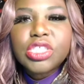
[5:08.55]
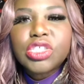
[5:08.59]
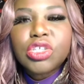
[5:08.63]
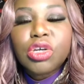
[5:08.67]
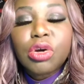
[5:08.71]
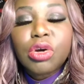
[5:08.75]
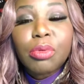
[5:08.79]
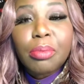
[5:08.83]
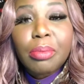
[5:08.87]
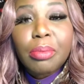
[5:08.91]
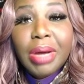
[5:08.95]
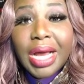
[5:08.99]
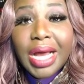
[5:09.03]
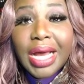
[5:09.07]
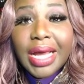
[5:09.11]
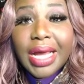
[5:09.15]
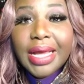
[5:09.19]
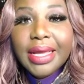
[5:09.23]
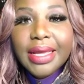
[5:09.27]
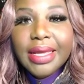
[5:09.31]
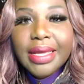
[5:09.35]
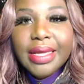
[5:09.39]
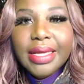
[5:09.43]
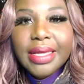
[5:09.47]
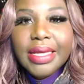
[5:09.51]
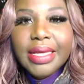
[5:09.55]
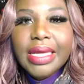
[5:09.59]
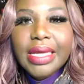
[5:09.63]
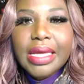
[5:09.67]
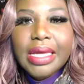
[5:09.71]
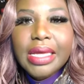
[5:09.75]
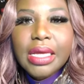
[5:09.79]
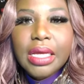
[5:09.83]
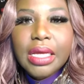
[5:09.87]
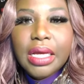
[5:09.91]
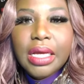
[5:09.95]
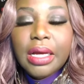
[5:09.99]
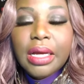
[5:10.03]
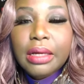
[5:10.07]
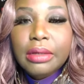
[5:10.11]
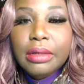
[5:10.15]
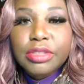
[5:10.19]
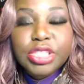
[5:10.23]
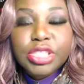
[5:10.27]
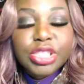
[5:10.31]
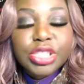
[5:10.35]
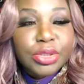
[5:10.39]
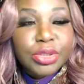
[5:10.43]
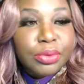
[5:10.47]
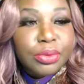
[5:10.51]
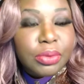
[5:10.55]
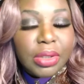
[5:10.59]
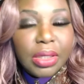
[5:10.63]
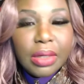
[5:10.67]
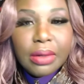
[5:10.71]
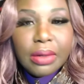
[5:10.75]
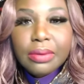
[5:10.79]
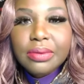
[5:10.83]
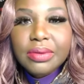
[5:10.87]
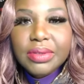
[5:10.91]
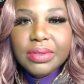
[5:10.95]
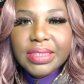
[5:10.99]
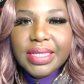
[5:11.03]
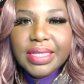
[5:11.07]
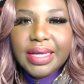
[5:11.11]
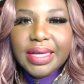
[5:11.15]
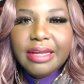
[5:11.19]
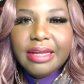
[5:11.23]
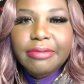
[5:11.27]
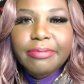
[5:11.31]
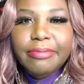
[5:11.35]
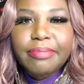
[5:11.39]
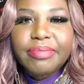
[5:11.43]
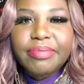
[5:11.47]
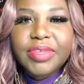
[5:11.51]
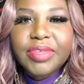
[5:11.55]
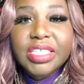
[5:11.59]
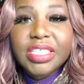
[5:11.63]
So my uh, student loan debt